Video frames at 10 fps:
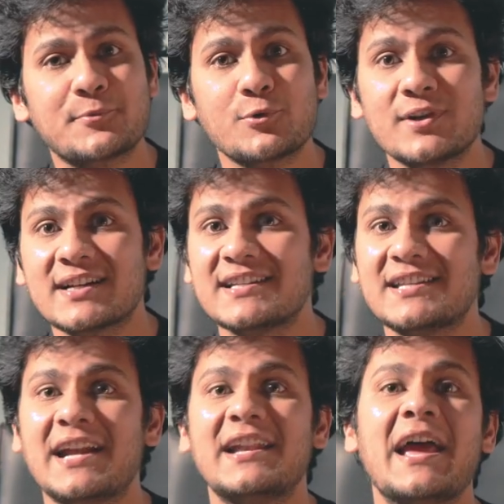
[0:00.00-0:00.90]
products
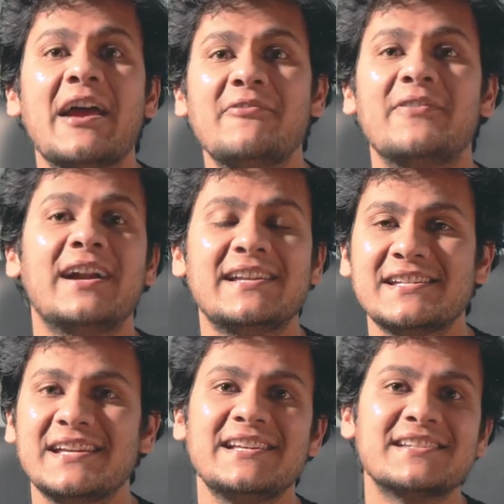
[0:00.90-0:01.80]
that have
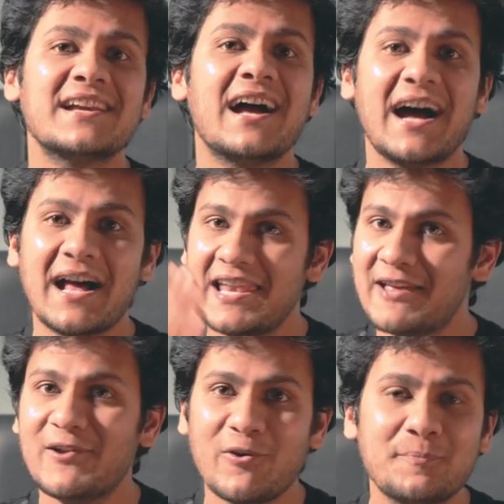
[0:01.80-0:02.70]
attained a
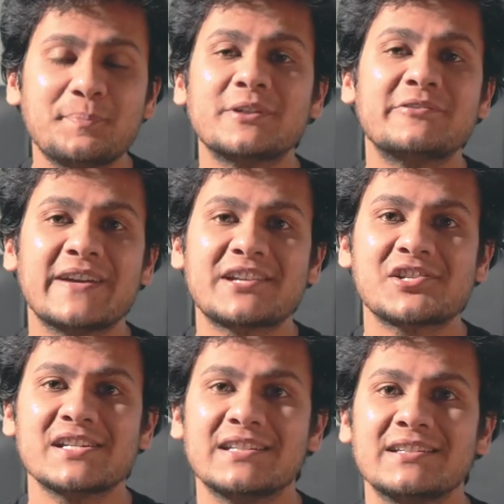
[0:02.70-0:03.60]
level of
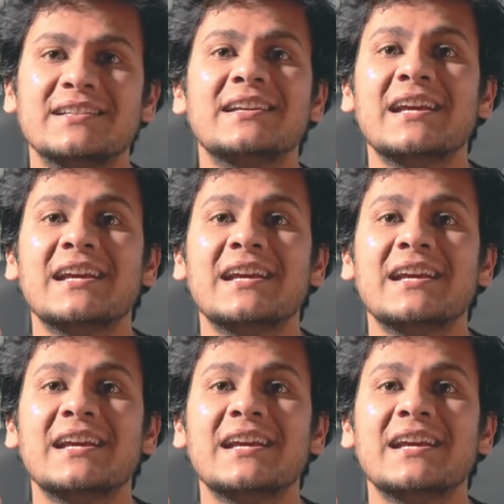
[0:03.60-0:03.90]
perfection.